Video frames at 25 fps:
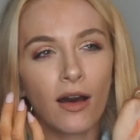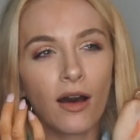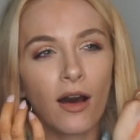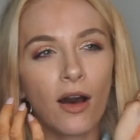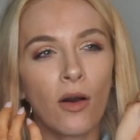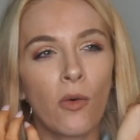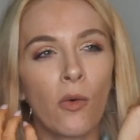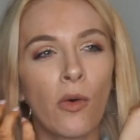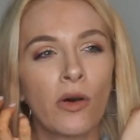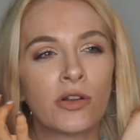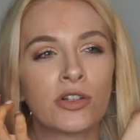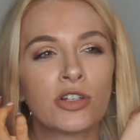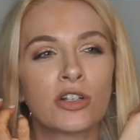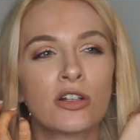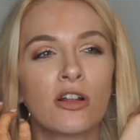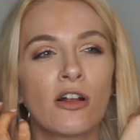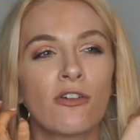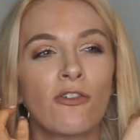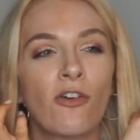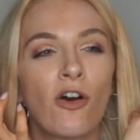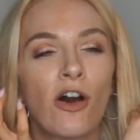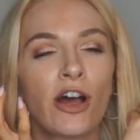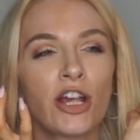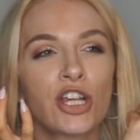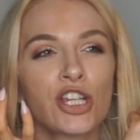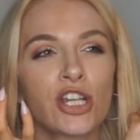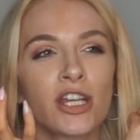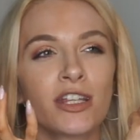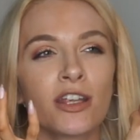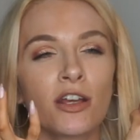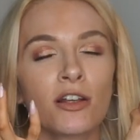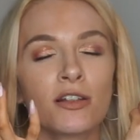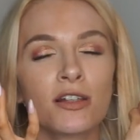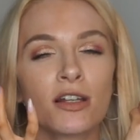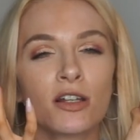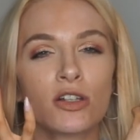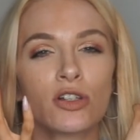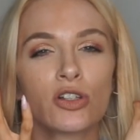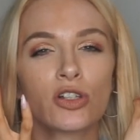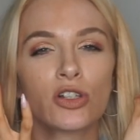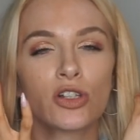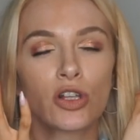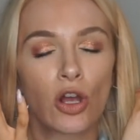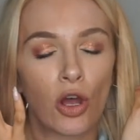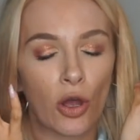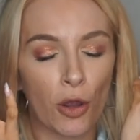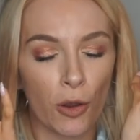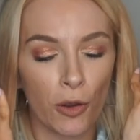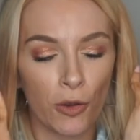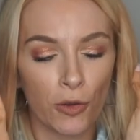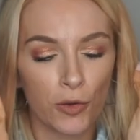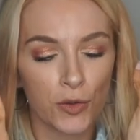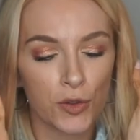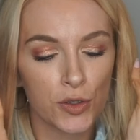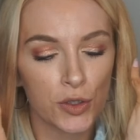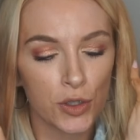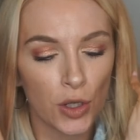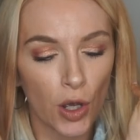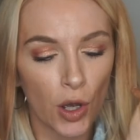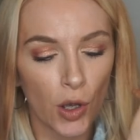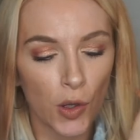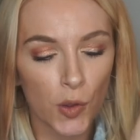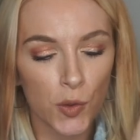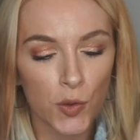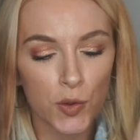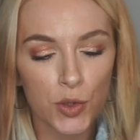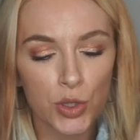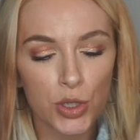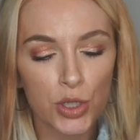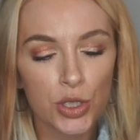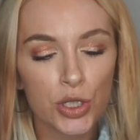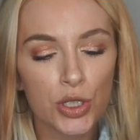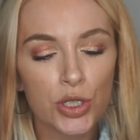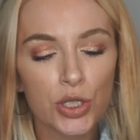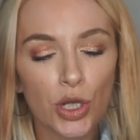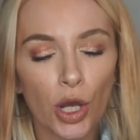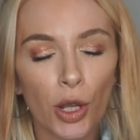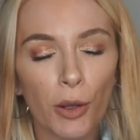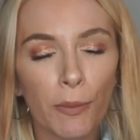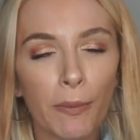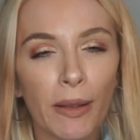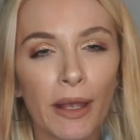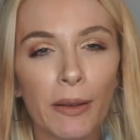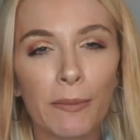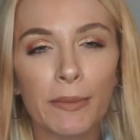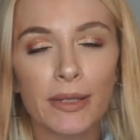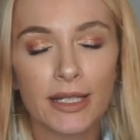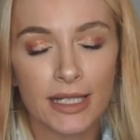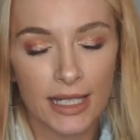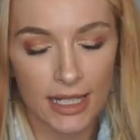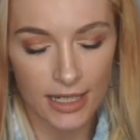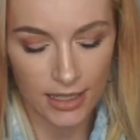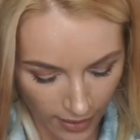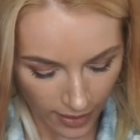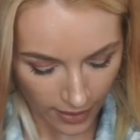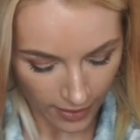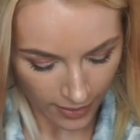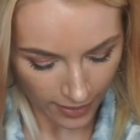Oh, I just love eyeshadows that are so pigmented.